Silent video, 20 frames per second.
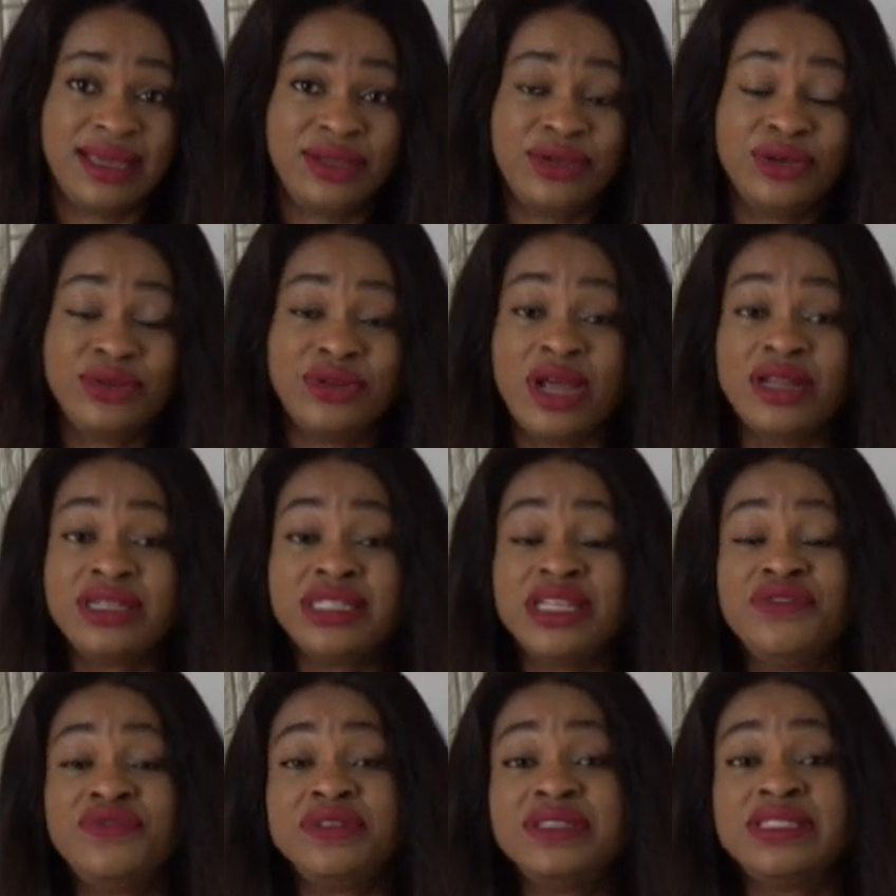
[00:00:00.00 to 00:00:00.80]
You don't
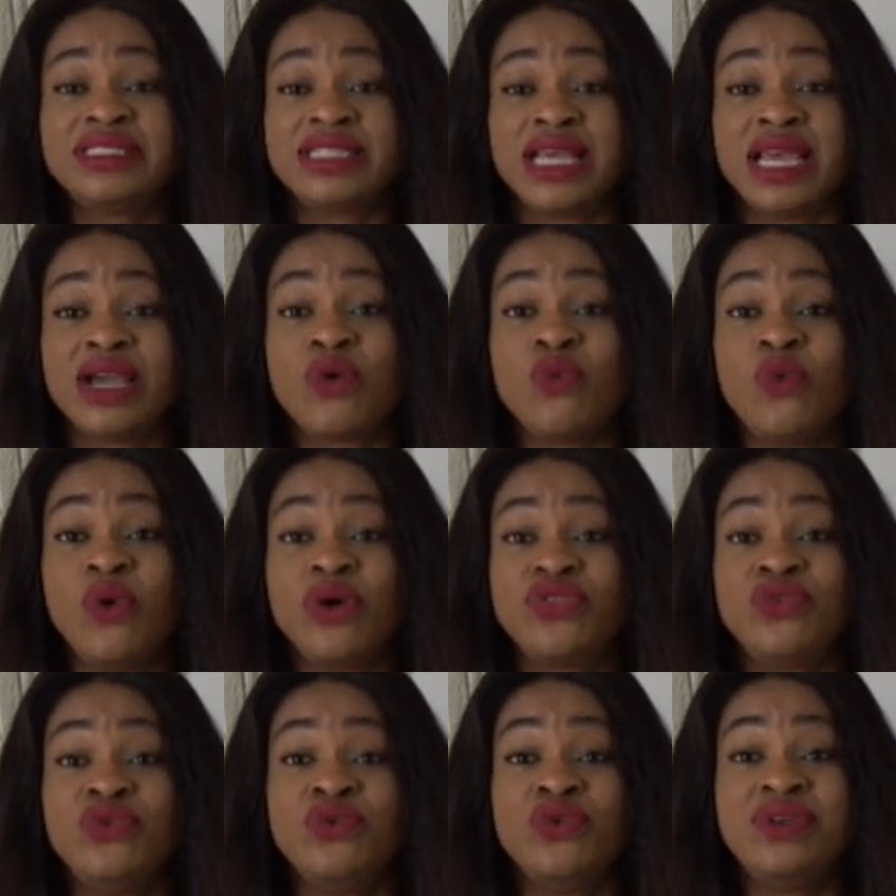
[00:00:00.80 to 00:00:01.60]
even take
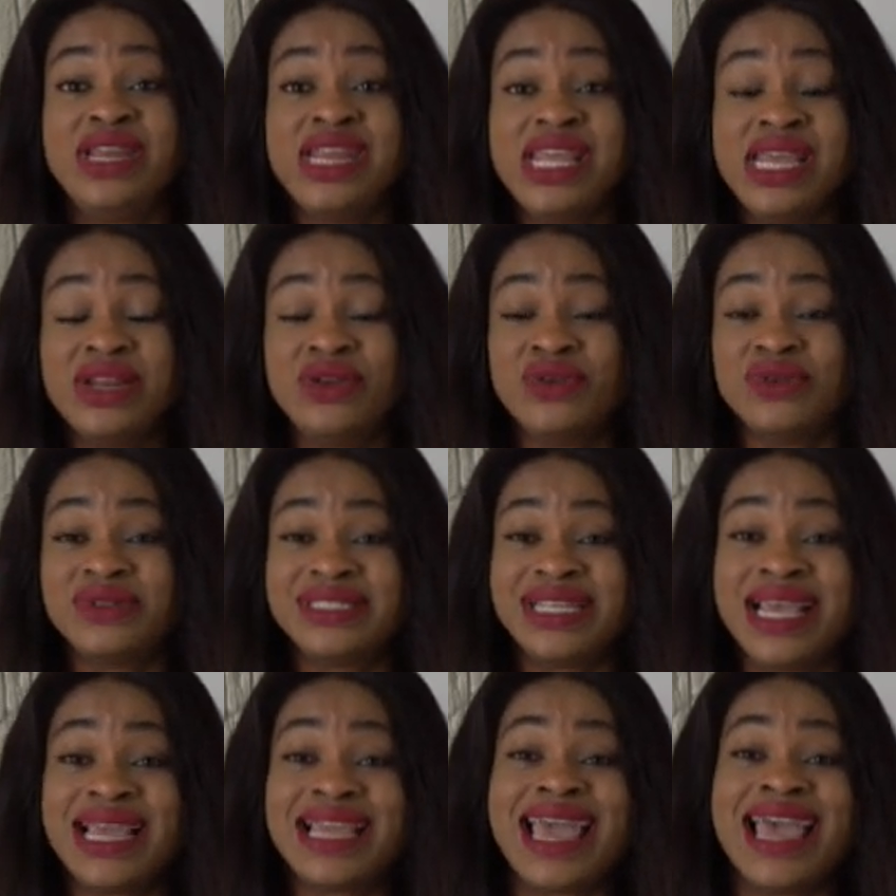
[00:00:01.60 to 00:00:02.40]
what you need, you
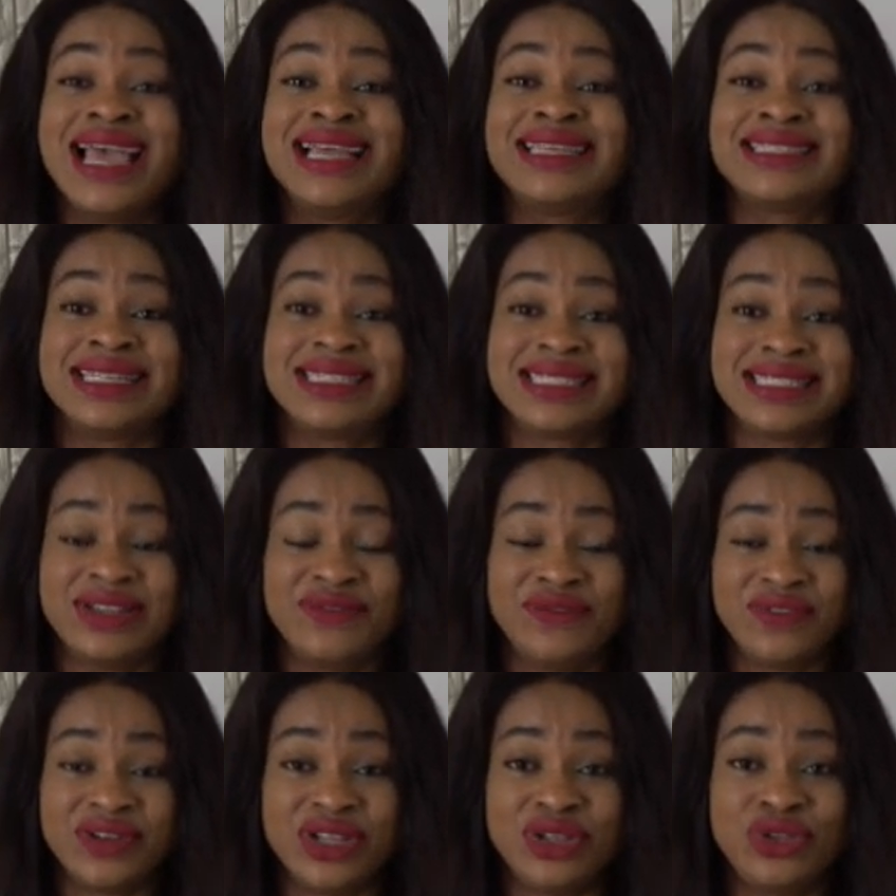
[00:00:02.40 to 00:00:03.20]
take
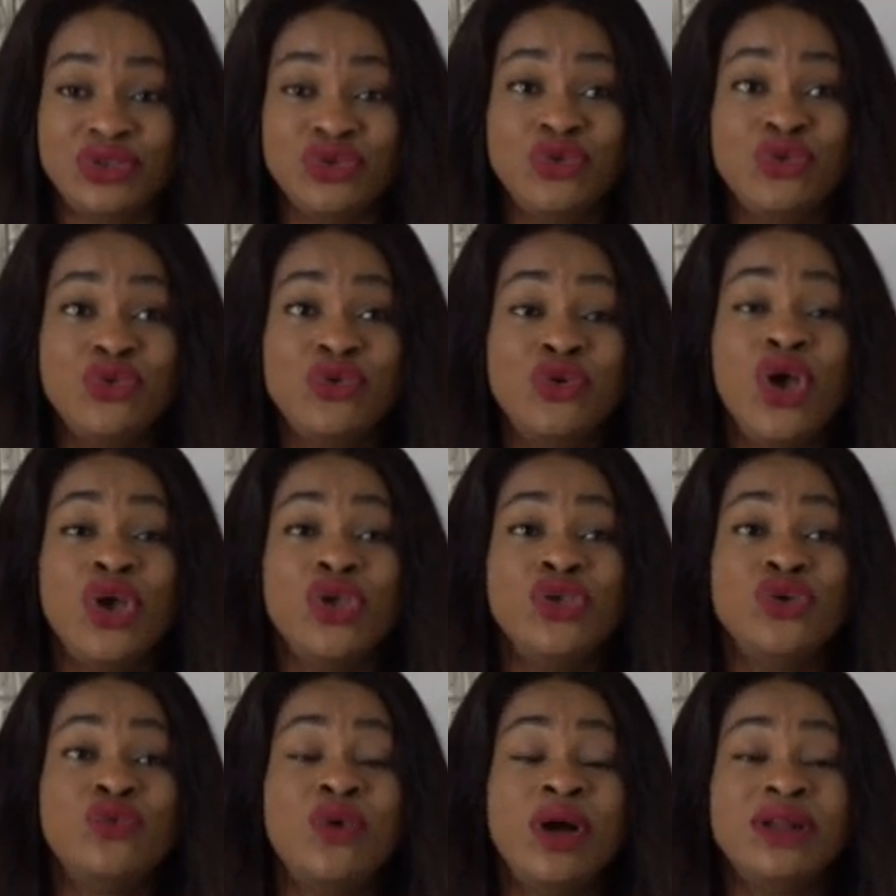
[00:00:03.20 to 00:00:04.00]
excessively. You
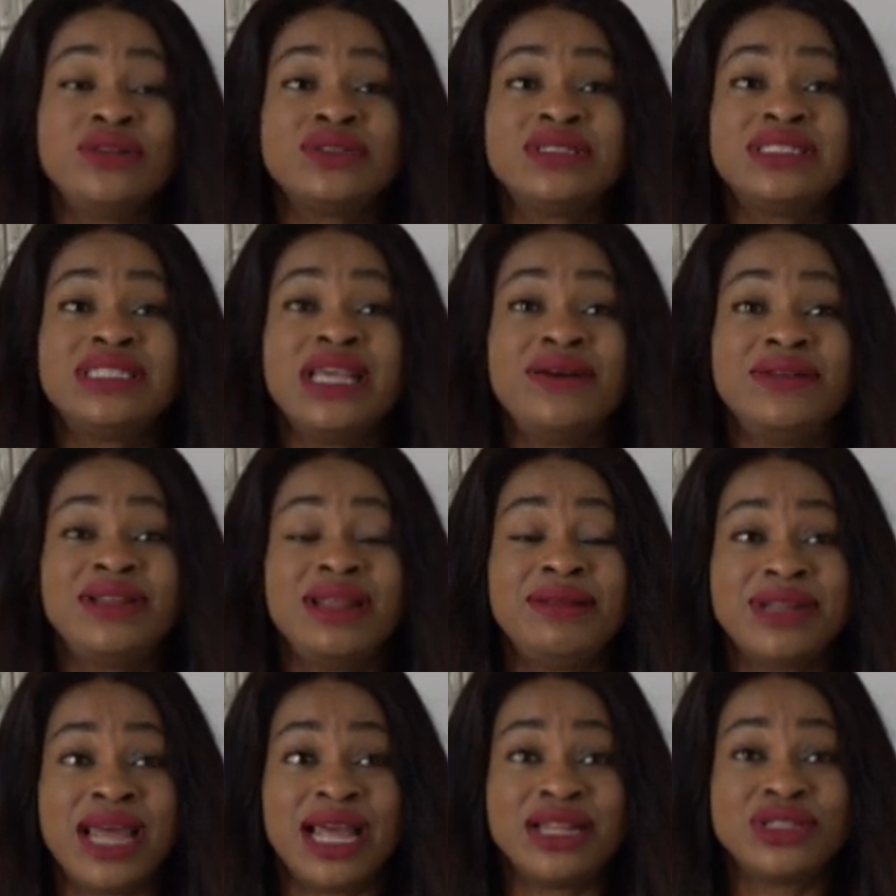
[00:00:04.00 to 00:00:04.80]
want to tell
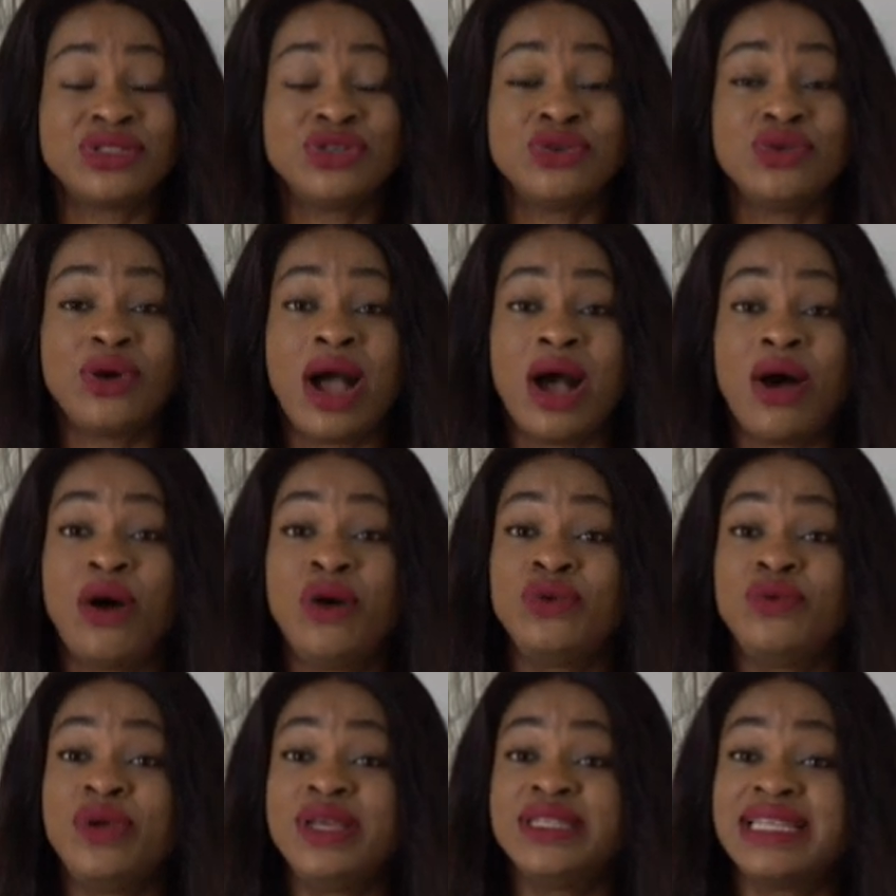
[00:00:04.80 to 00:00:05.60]
them that you are
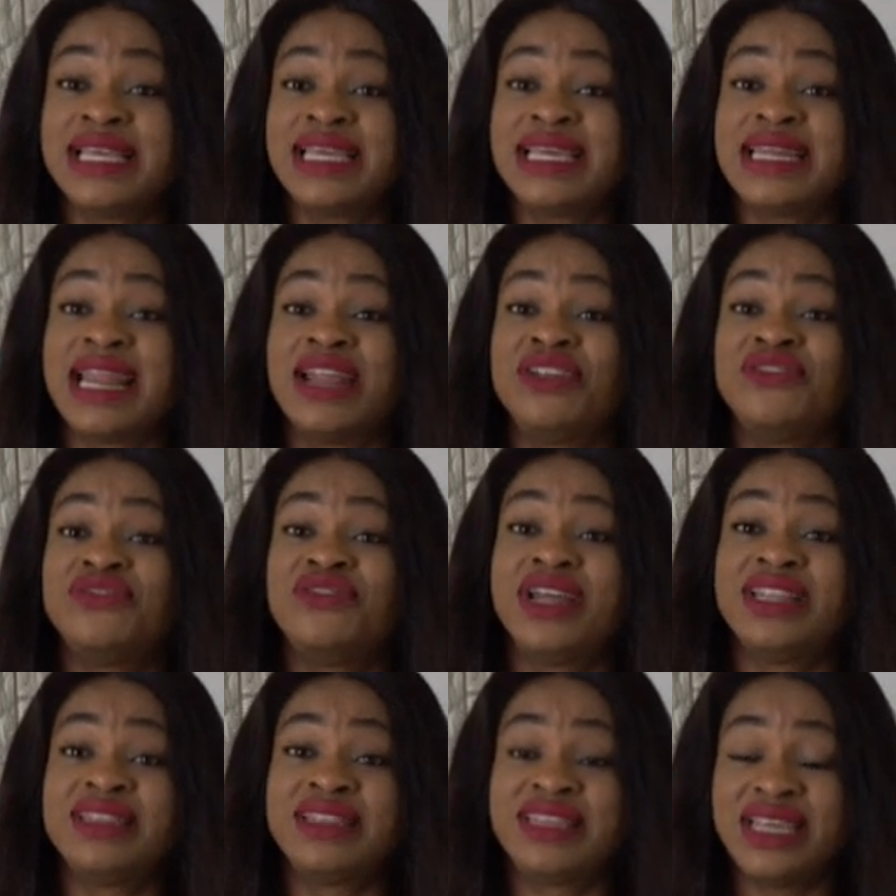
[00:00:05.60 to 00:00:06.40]
always taking
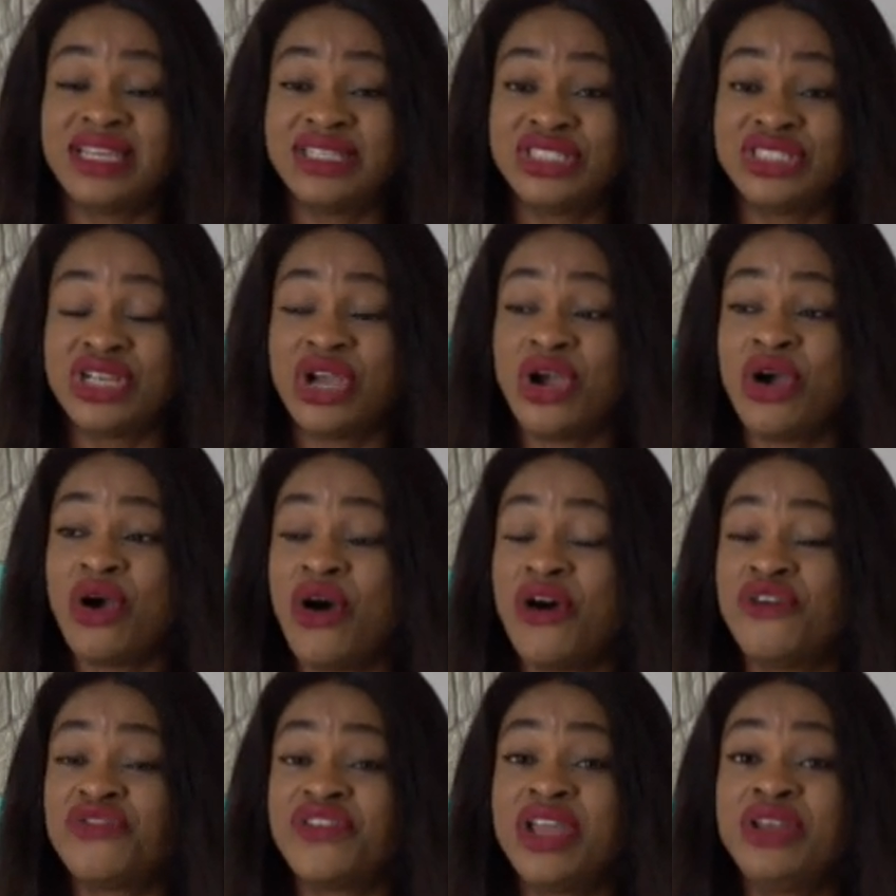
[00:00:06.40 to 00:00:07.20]
advantage
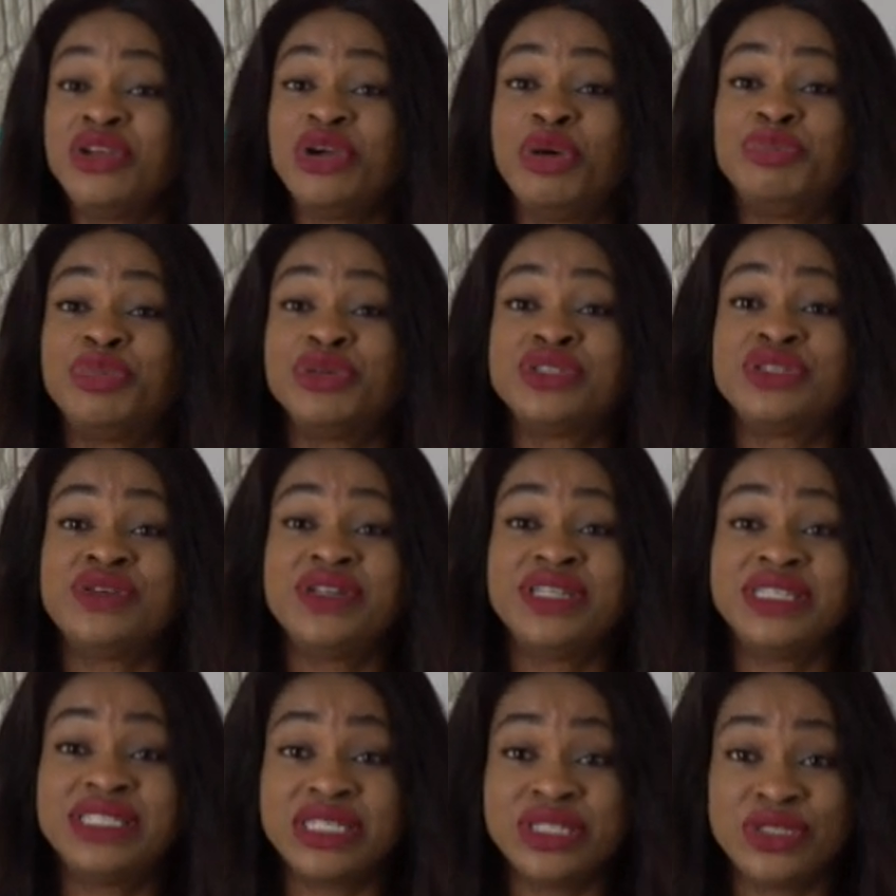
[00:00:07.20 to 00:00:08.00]
of any
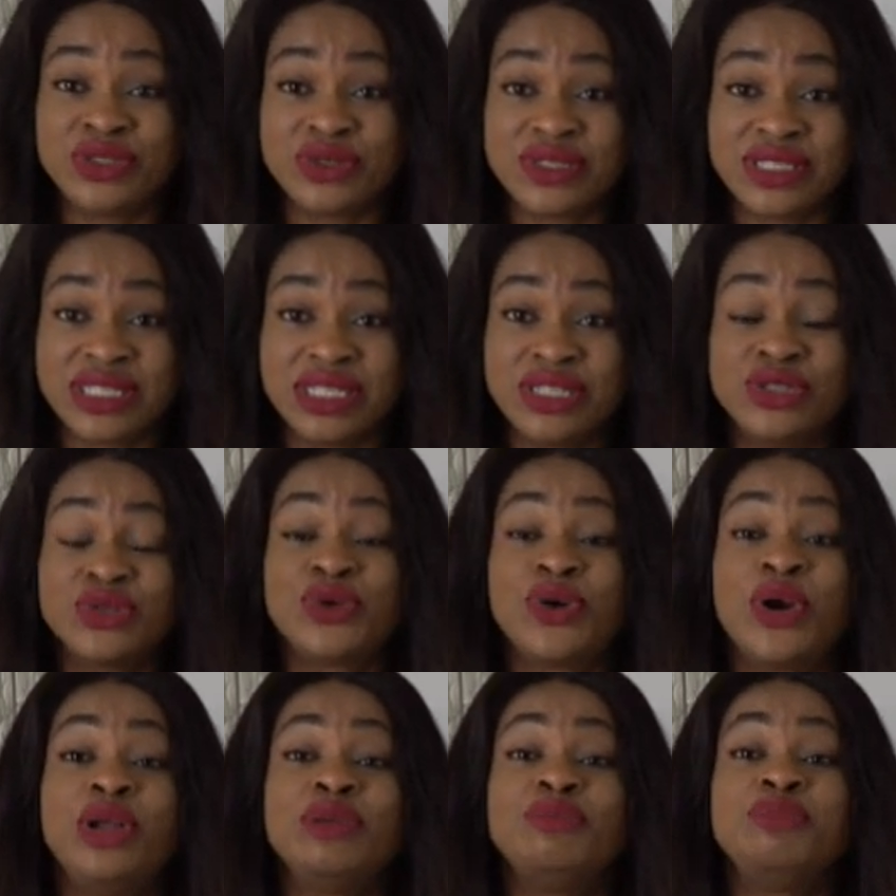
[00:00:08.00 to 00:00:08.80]
opportunity to see,
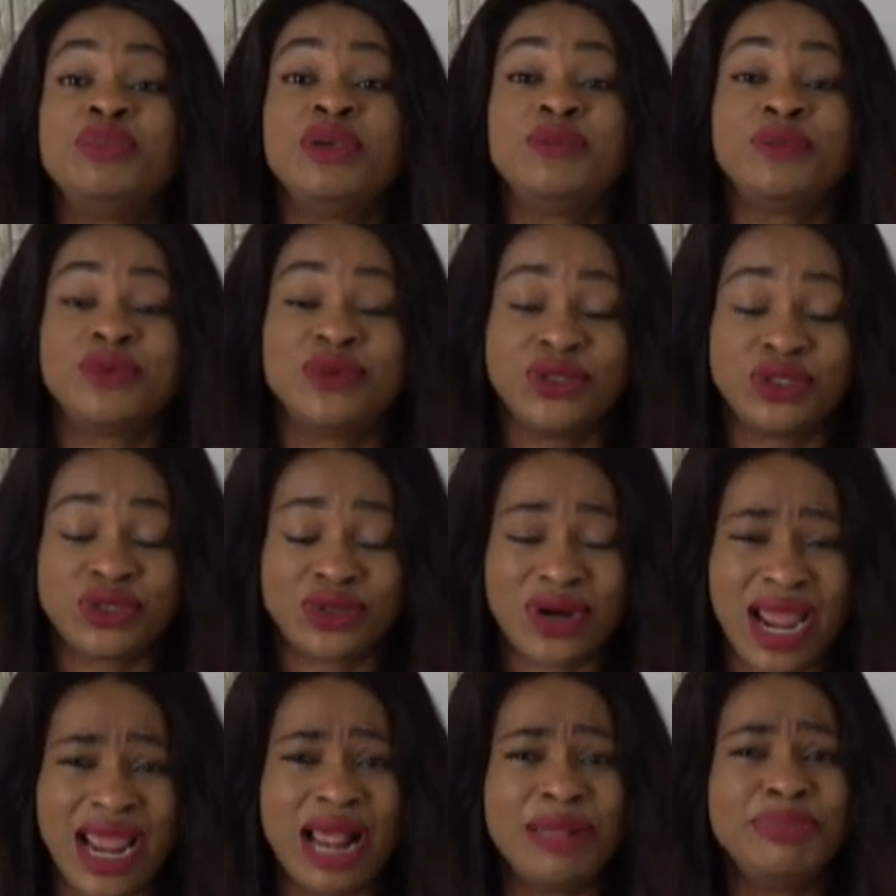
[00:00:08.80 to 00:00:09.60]
to run people
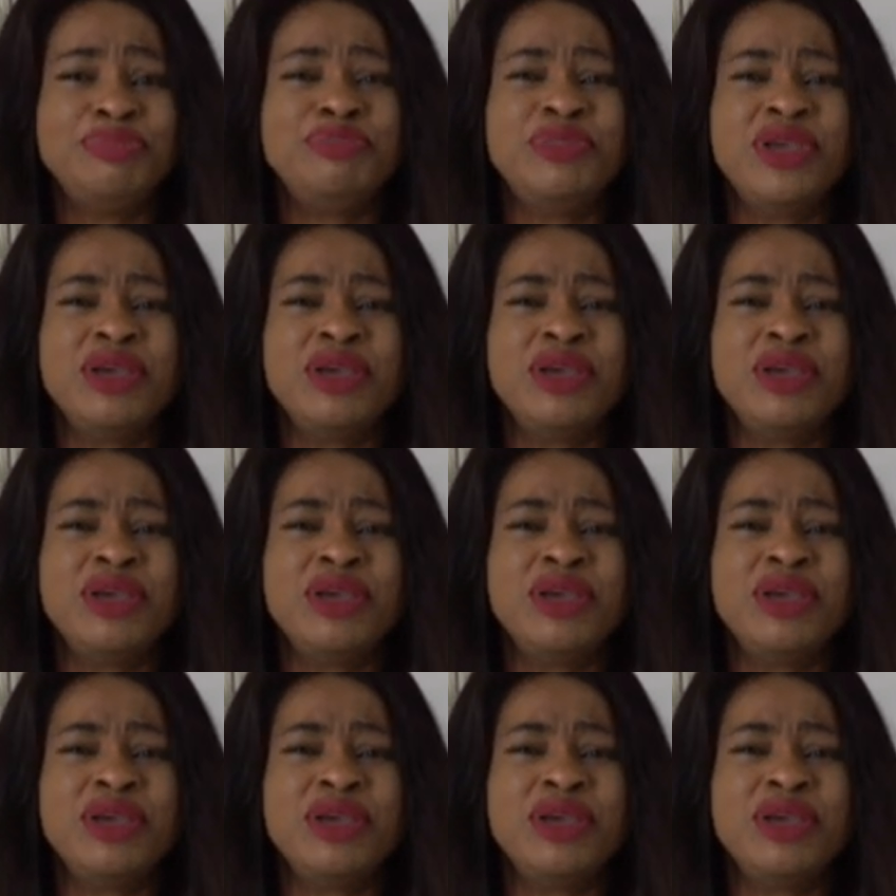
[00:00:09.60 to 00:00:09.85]
dry, and